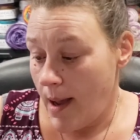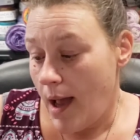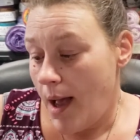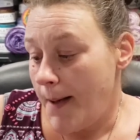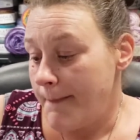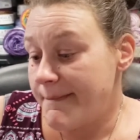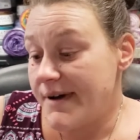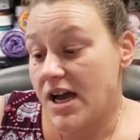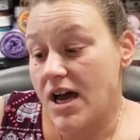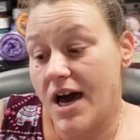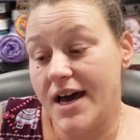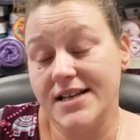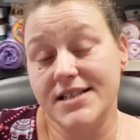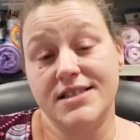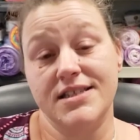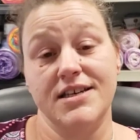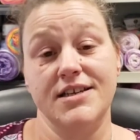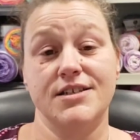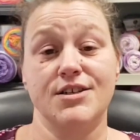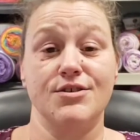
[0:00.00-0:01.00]
But guys,
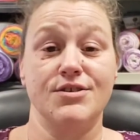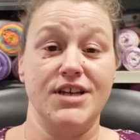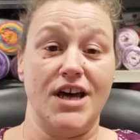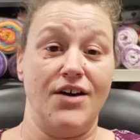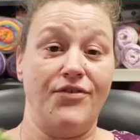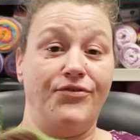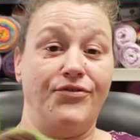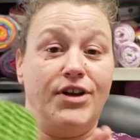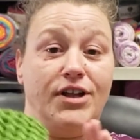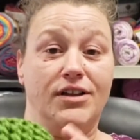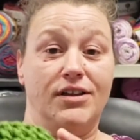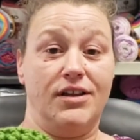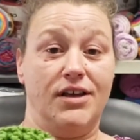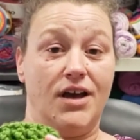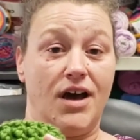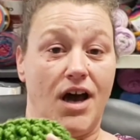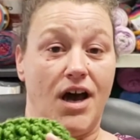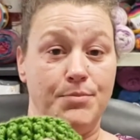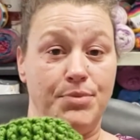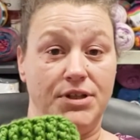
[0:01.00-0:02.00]
these are definitely,
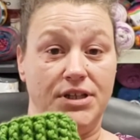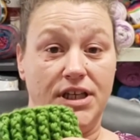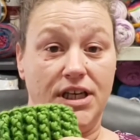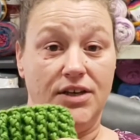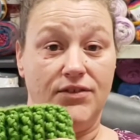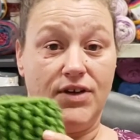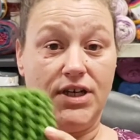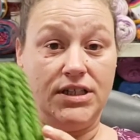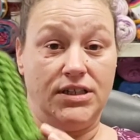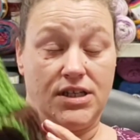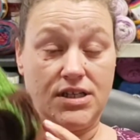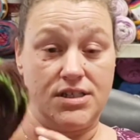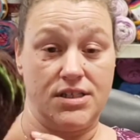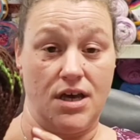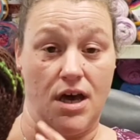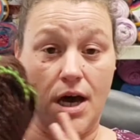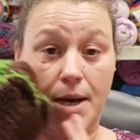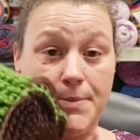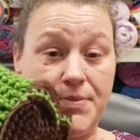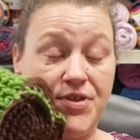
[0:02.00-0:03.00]
I believe, in the
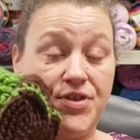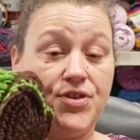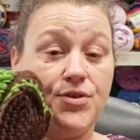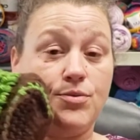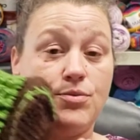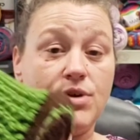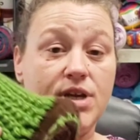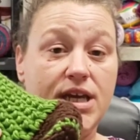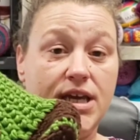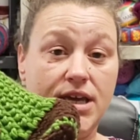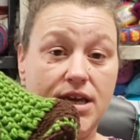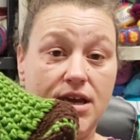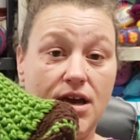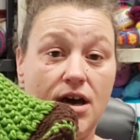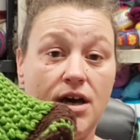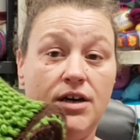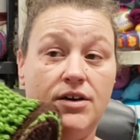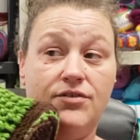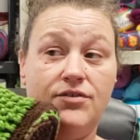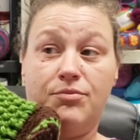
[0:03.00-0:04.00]
top 3
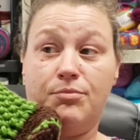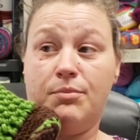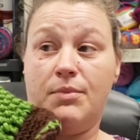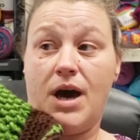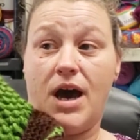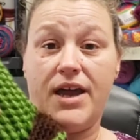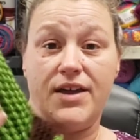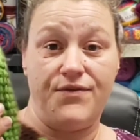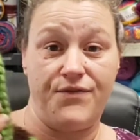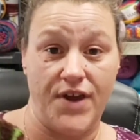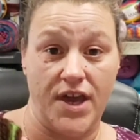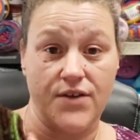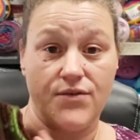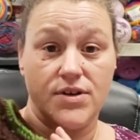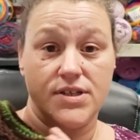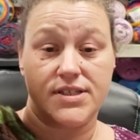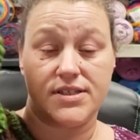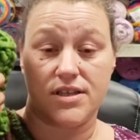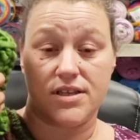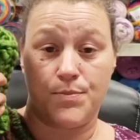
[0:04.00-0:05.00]
of my favorite
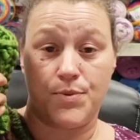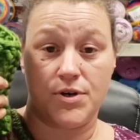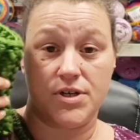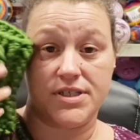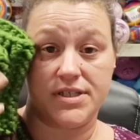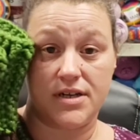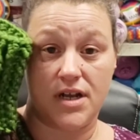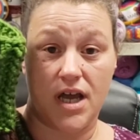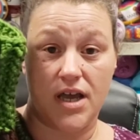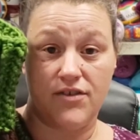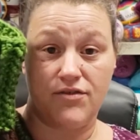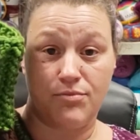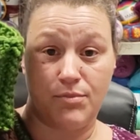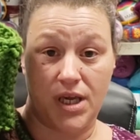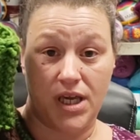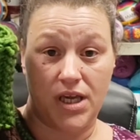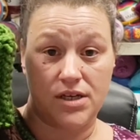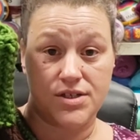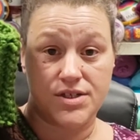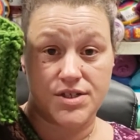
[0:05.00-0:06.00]
slippers that I've
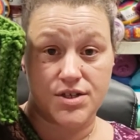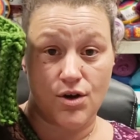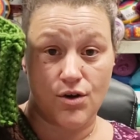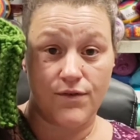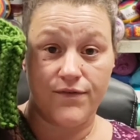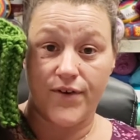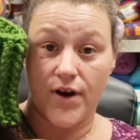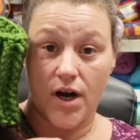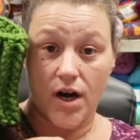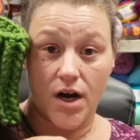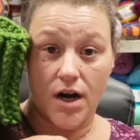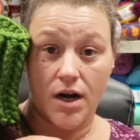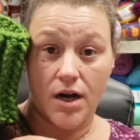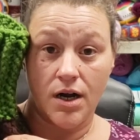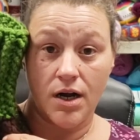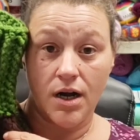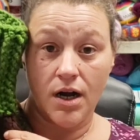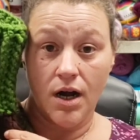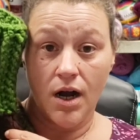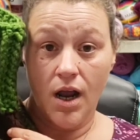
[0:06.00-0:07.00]
made so far.
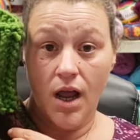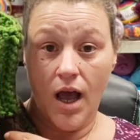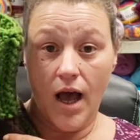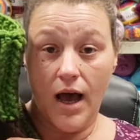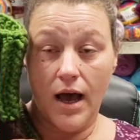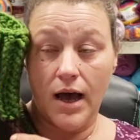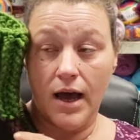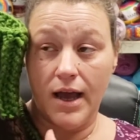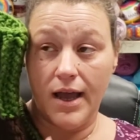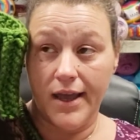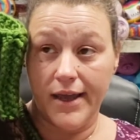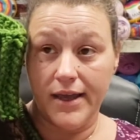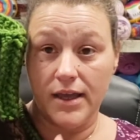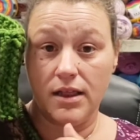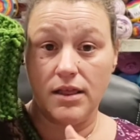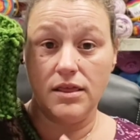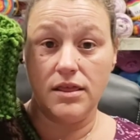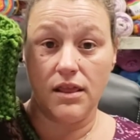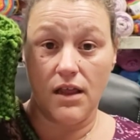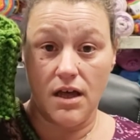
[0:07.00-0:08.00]
I
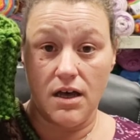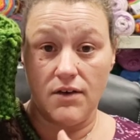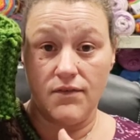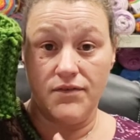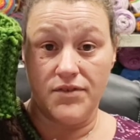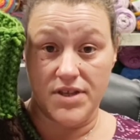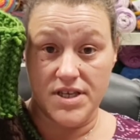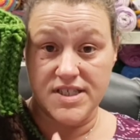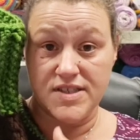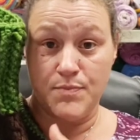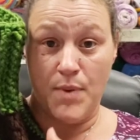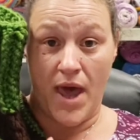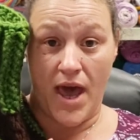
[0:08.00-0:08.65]
love this pattern.